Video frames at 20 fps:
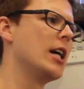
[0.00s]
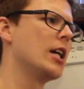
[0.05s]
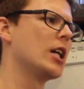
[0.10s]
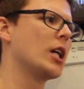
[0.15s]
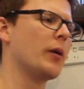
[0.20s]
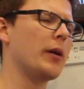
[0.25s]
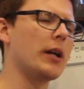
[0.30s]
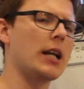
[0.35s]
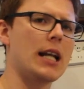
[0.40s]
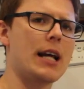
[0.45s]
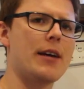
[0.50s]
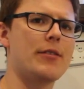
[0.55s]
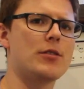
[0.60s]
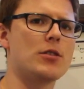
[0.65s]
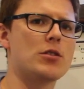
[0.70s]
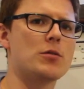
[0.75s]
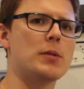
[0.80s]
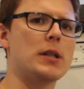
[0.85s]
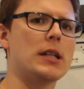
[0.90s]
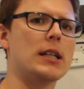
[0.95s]
going left
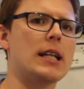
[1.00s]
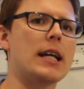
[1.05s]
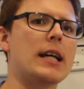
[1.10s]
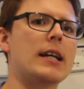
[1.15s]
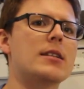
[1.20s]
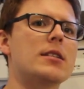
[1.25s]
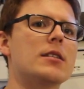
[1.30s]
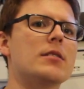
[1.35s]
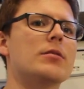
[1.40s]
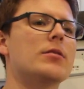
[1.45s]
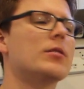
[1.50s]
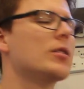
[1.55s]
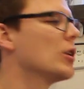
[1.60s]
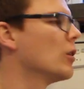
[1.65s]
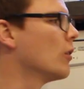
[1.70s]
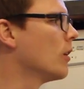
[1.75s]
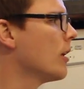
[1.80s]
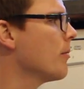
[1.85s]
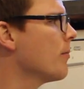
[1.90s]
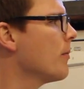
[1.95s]
as being negative.
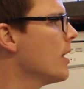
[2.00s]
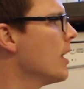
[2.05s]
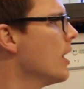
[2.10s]
All right.